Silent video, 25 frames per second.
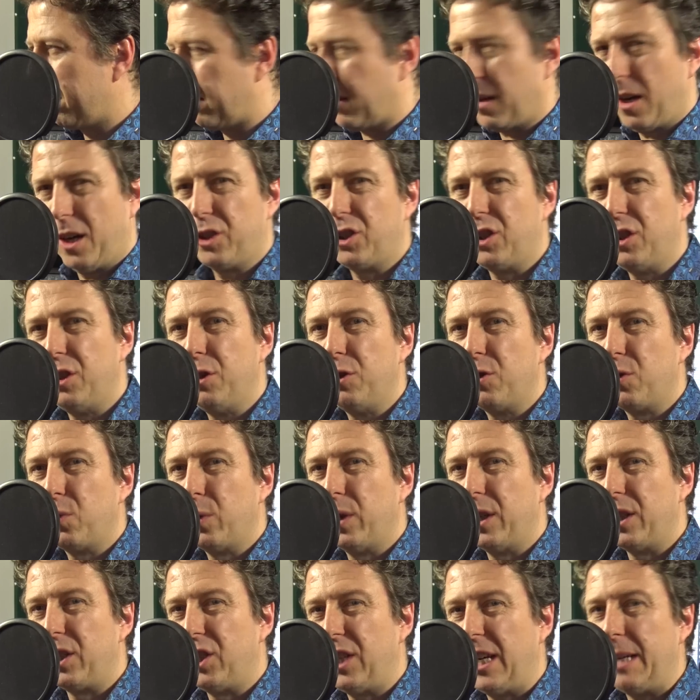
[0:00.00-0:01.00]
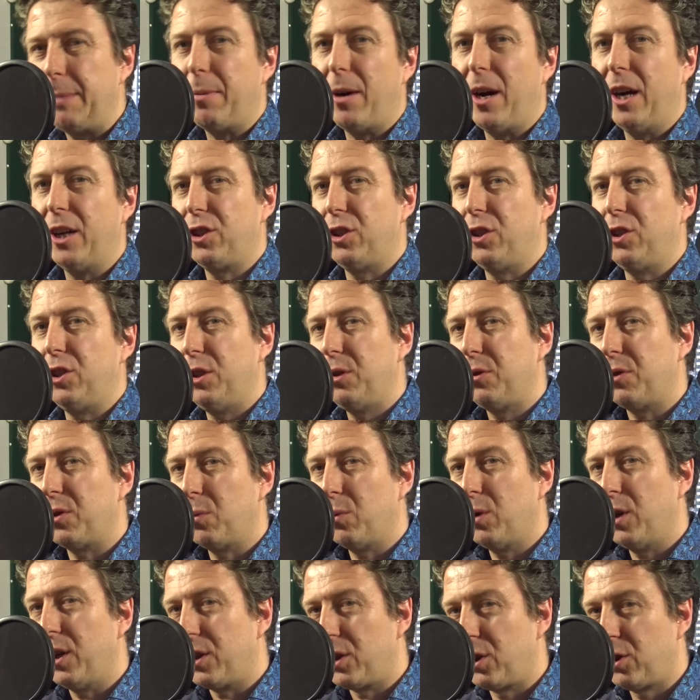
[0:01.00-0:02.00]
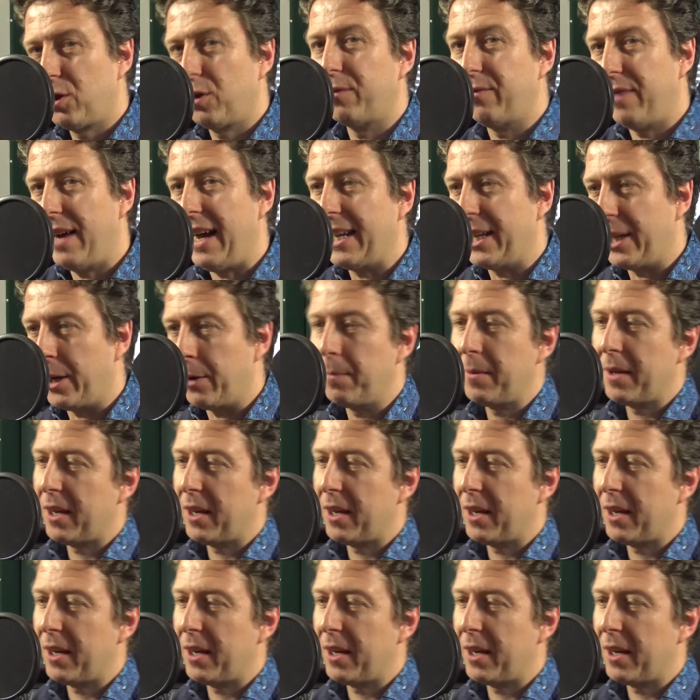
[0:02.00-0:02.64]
I shouldn't use the word cheap. I should use the word good value,